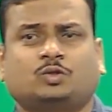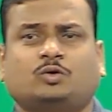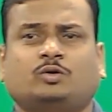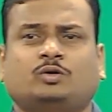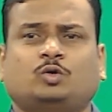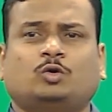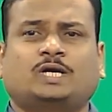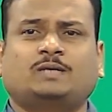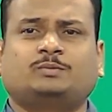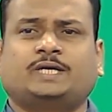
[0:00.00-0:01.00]
So two
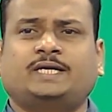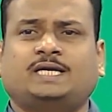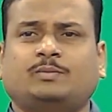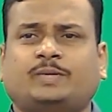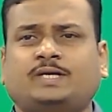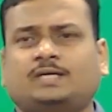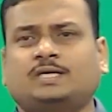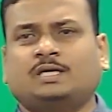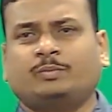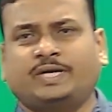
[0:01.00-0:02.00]
types, N type and
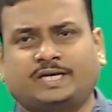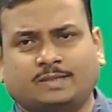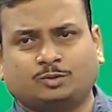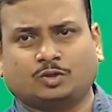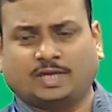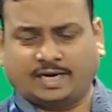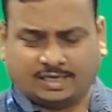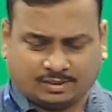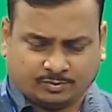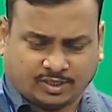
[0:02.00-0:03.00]
P type. So the
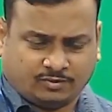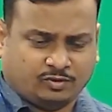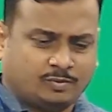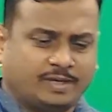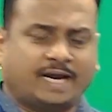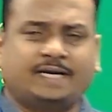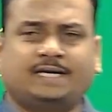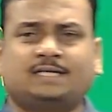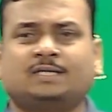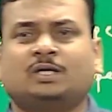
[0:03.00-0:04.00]
atom that will be
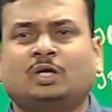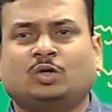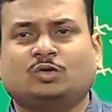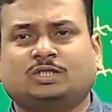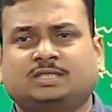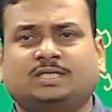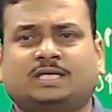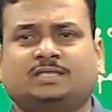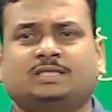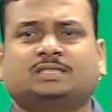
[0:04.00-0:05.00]
adding to this
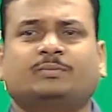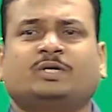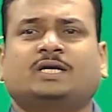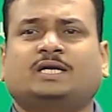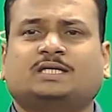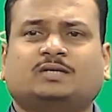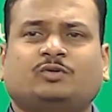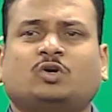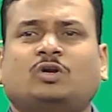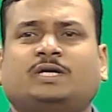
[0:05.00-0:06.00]
intrinsic semiconductor
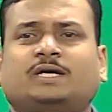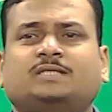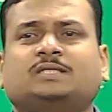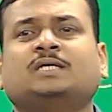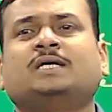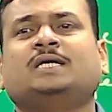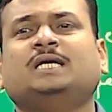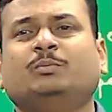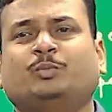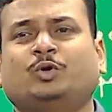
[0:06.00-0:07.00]
we call it as
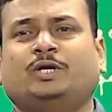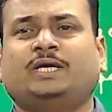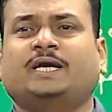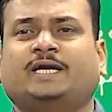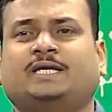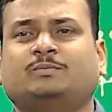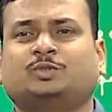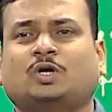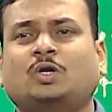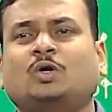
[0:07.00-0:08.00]
impurity
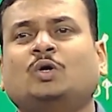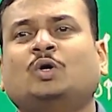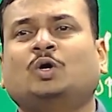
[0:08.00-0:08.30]
items or